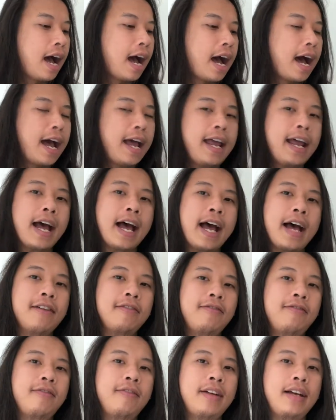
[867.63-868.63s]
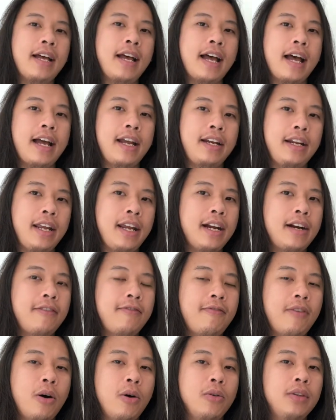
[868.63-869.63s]
I have an
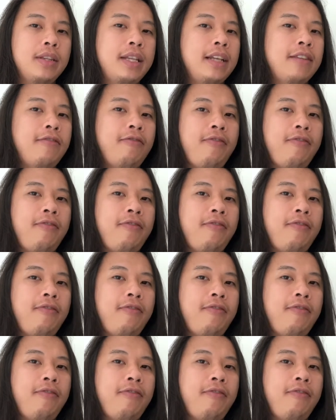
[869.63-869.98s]
earphone that